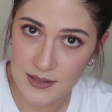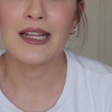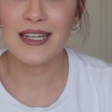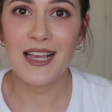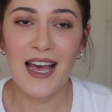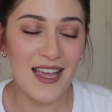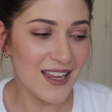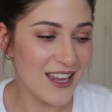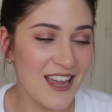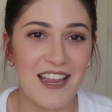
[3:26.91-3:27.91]
And the guy
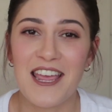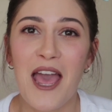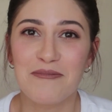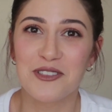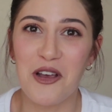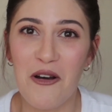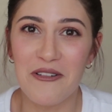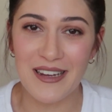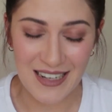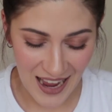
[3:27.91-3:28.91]
kept
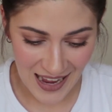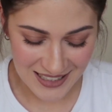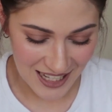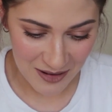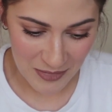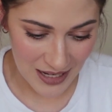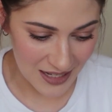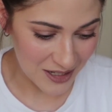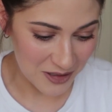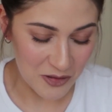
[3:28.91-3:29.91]
going, asking me
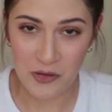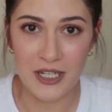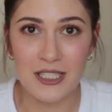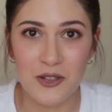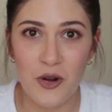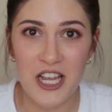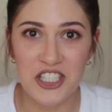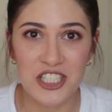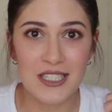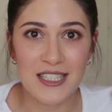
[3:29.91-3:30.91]
weird
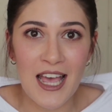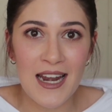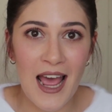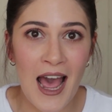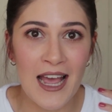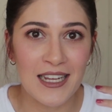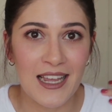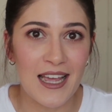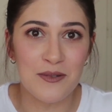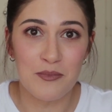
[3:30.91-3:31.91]
questions that I
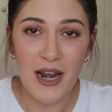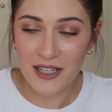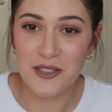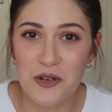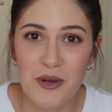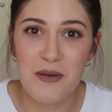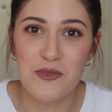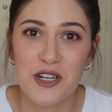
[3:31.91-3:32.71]
can barely remember.